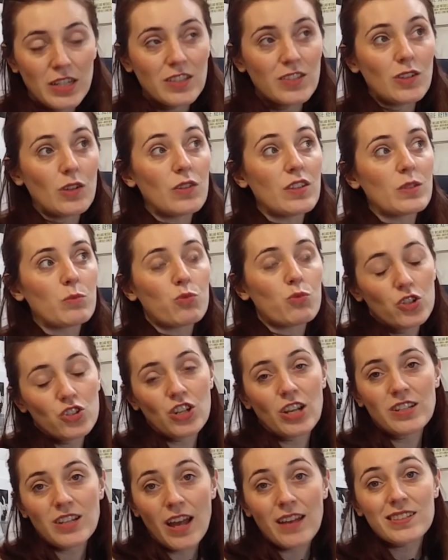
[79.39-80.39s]
So this
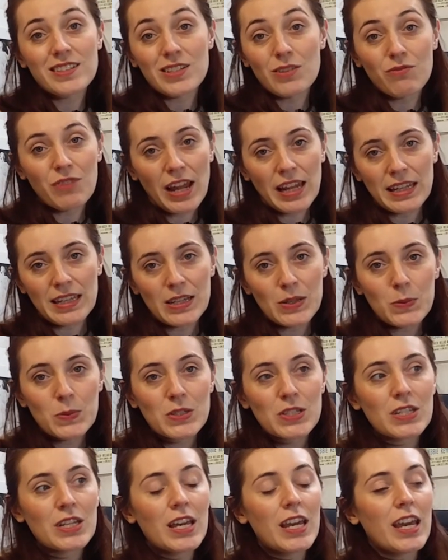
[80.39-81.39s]
project has
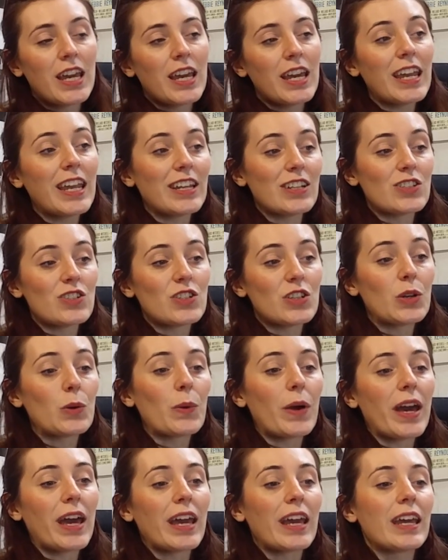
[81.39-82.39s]
developed
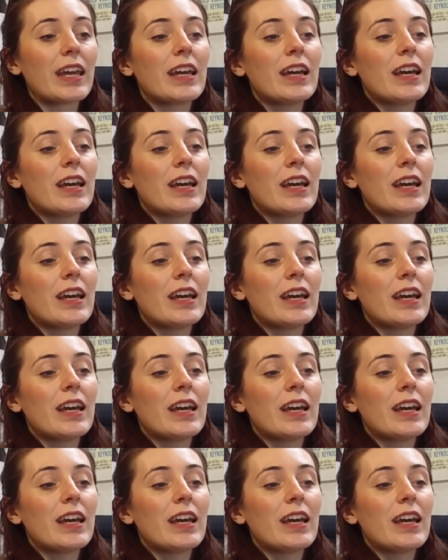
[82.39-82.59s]
into a